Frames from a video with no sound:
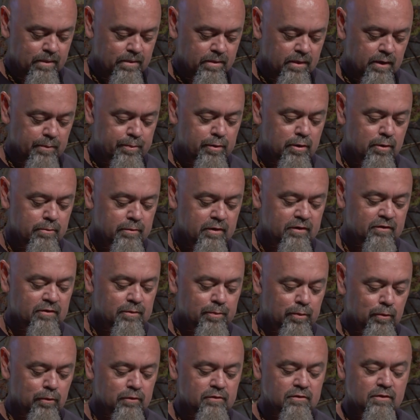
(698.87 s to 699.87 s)
The pyramid
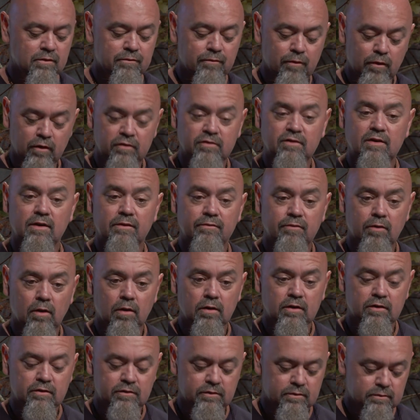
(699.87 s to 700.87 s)
supports diversity of
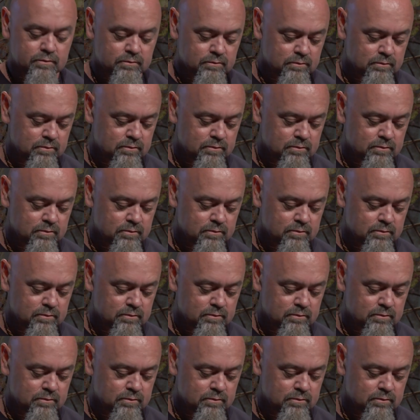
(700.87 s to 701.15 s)
knowledge,